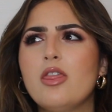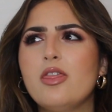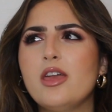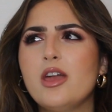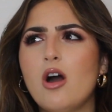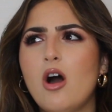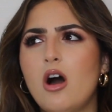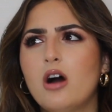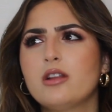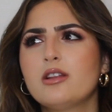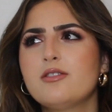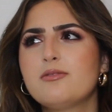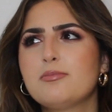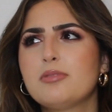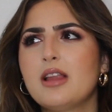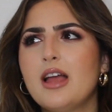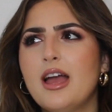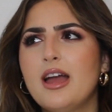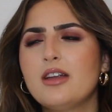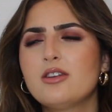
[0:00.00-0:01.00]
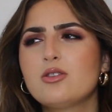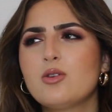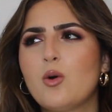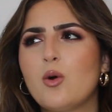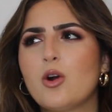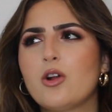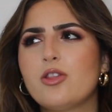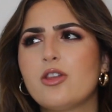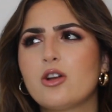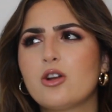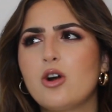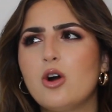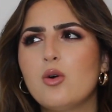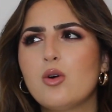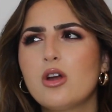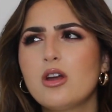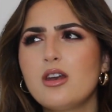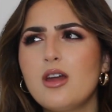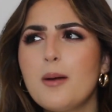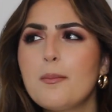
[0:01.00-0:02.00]
the olive plant or the
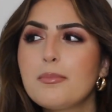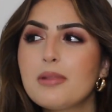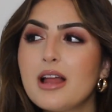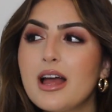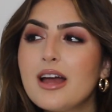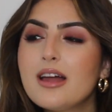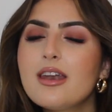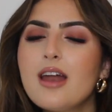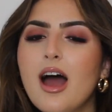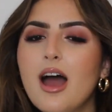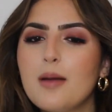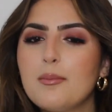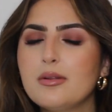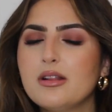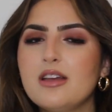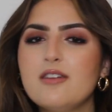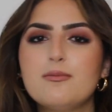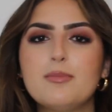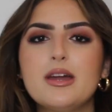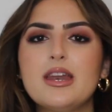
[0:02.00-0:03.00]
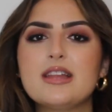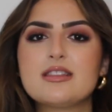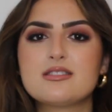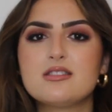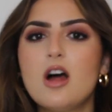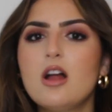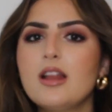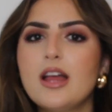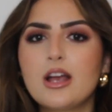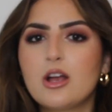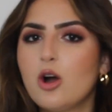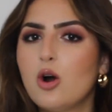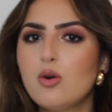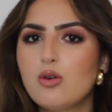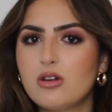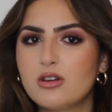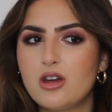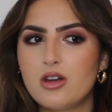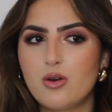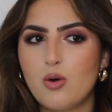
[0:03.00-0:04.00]
coconut plant, I believe, but it's not like
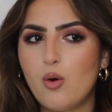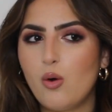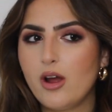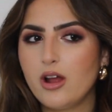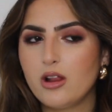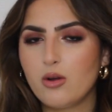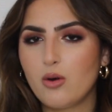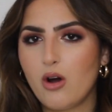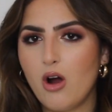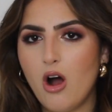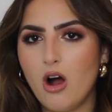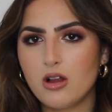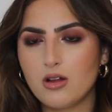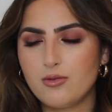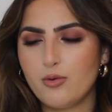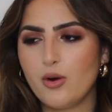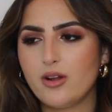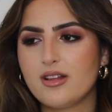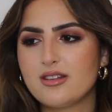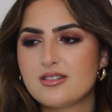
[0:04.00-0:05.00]
coconut oil or olive oil.